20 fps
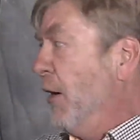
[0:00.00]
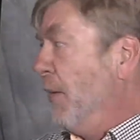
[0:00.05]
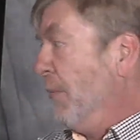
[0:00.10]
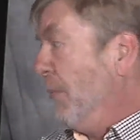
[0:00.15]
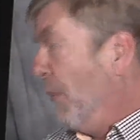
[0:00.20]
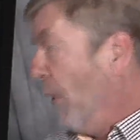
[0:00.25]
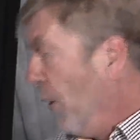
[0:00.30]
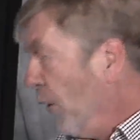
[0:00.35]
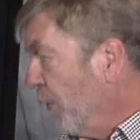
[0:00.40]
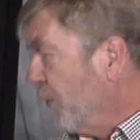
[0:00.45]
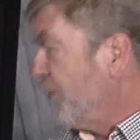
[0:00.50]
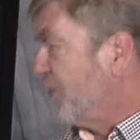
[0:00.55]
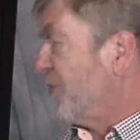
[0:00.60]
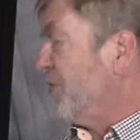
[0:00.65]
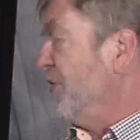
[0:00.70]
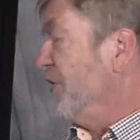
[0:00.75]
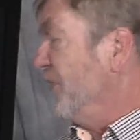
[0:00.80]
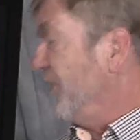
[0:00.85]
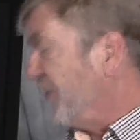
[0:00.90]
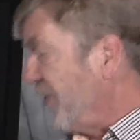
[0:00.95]

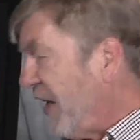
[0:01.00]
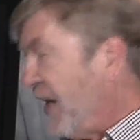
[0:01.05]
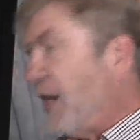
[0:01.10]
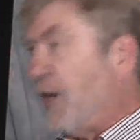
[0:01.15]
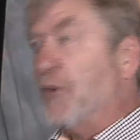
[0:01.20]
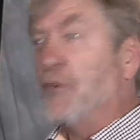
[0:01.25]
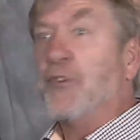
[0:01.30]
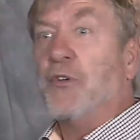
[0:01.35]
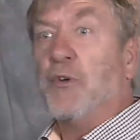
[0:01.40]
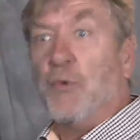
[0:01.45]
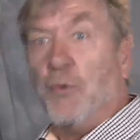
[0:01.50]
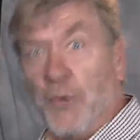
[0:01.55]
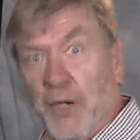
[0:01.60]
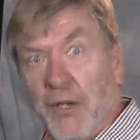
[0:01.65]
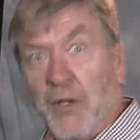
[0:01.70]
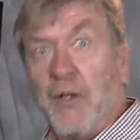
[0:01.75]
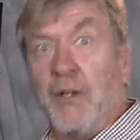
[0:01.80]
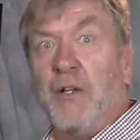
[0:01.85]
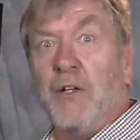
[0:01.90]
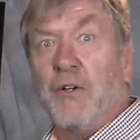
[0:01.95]
most sound
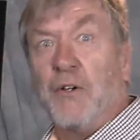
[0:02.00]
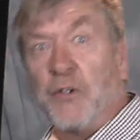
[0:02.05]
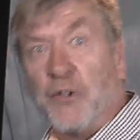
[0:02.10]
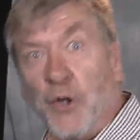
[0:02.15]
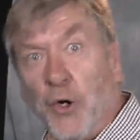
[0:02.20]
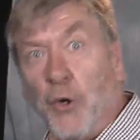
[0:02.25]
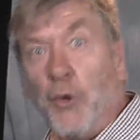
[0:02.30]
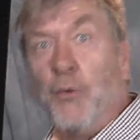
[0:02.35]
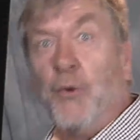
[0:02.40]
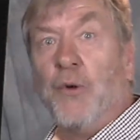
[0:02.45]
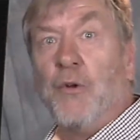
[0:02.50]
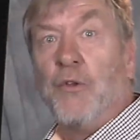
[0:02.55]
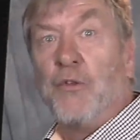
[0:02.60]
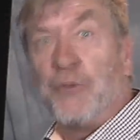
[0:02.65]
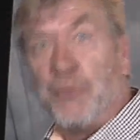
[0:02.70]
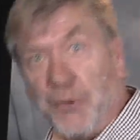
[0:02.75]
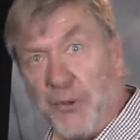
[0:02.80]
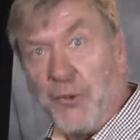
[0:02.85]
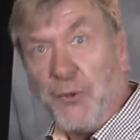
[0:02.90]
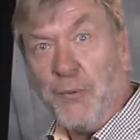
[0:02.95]
will go
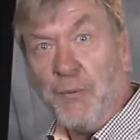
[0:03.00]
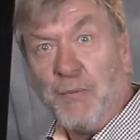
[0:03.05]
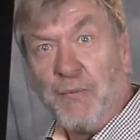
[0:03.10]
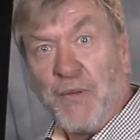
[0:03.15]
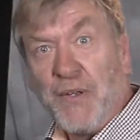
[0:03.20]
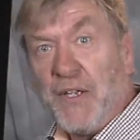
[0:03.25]
through.